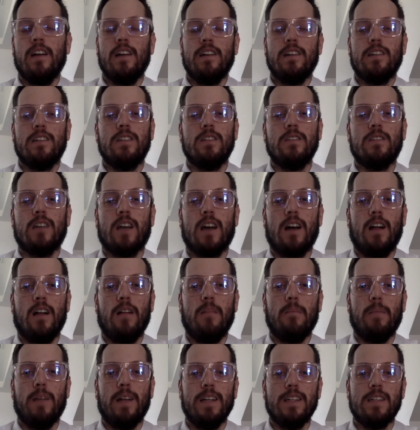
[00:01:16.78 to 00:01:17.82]
to tell
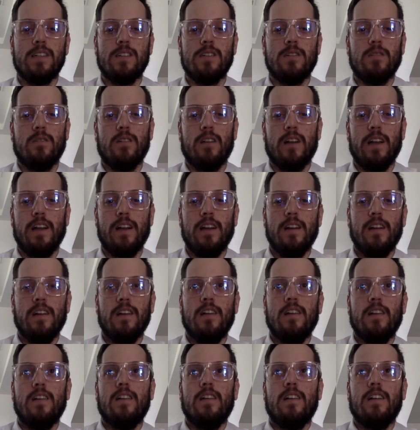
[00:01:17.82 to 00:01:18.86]
my story.
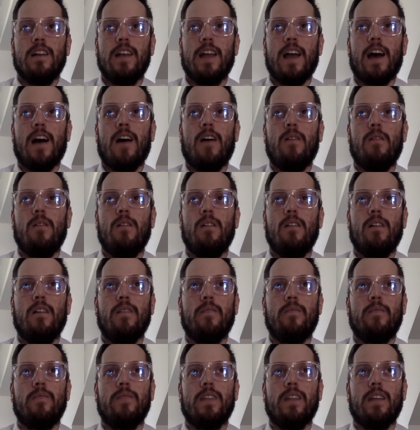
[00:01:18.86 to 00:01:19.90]
Now,
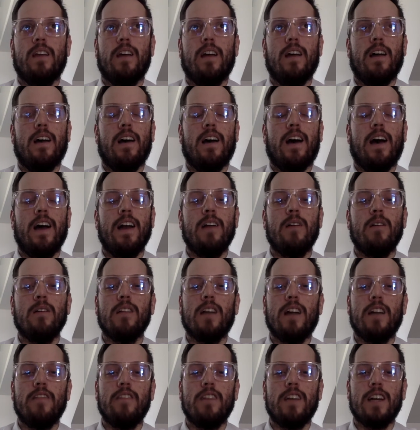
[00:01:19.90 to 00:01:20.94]
I know a
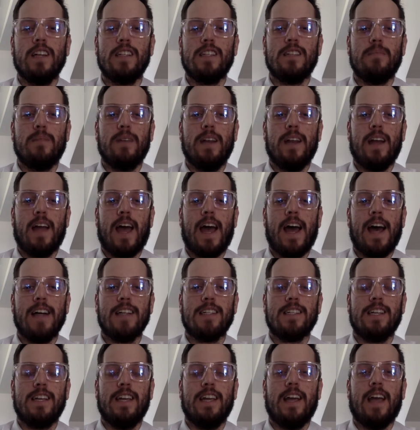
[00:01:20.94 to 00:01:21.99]
lot of you guys have been
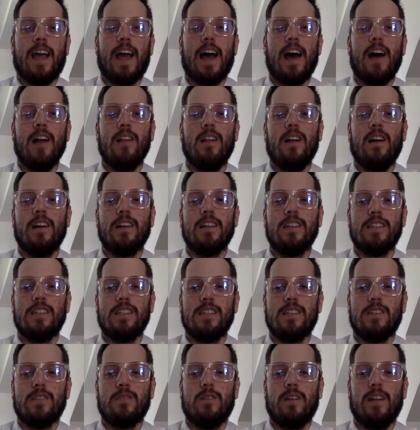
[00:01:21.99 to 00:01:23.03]
asking, how long does
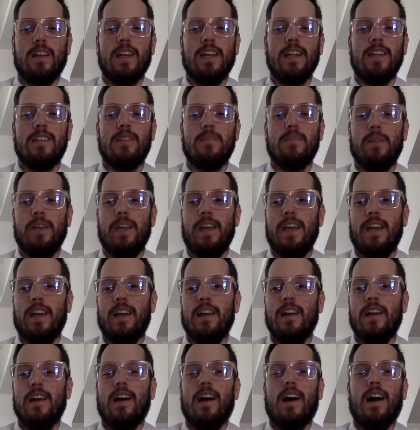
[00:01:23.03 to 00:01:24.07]
this story need to be?
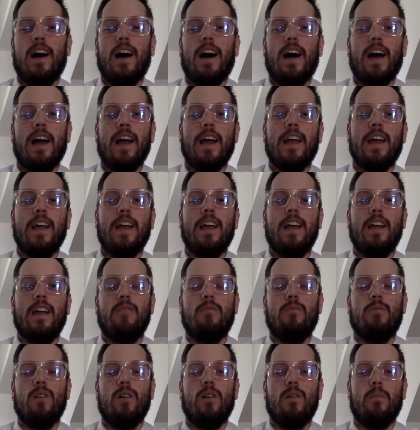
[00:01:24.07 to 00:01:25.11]
I
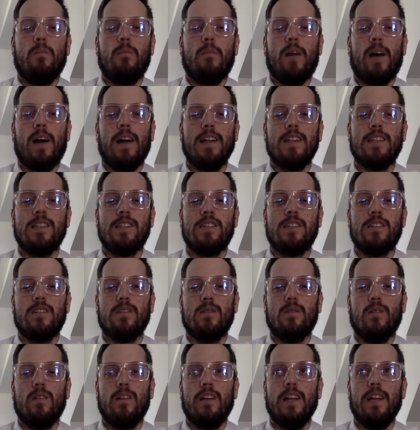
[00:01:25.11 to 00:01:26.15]
wrote my
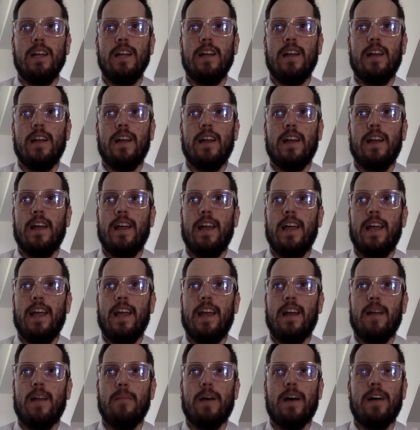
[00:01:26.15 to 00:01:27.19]
story
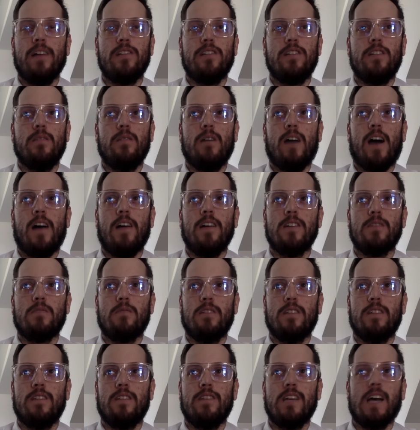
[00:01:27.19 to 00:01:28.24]
in about 2 hours
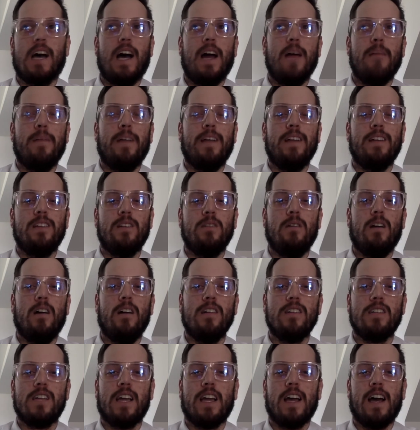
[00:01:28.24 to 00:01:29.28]
worth of time. In 2
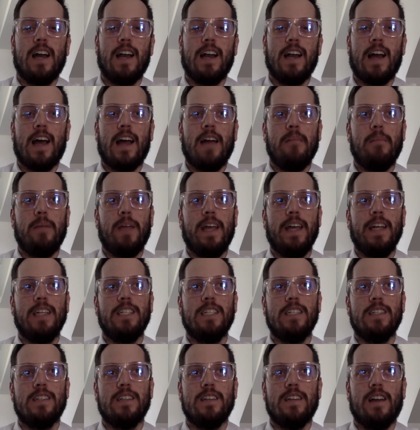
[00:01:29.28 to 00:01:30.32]
hours, I got 9
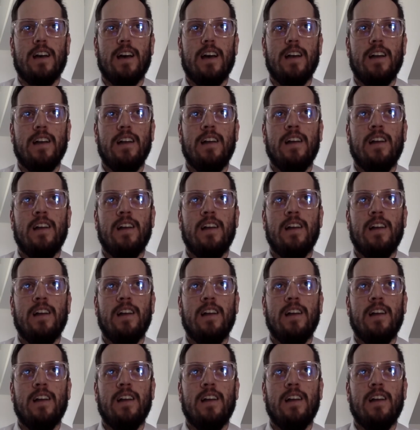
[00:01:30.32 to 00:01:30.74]
pages done.